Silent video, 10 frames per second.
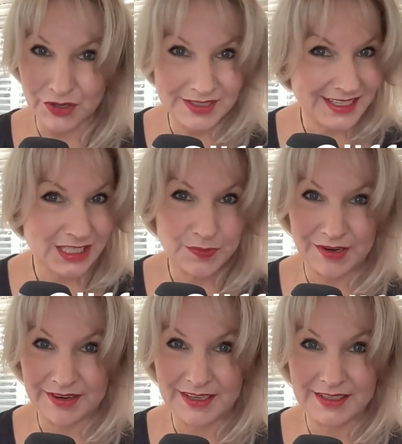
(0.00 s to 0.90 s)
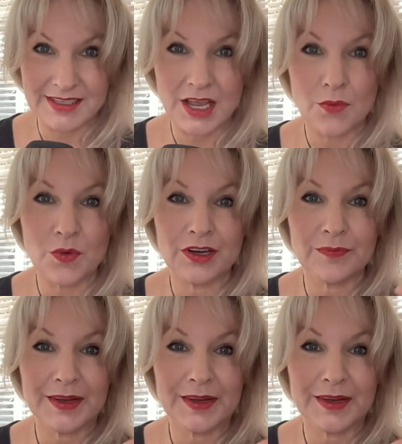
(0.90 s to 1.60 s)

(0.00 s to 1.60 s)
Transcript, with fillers: not experience at one of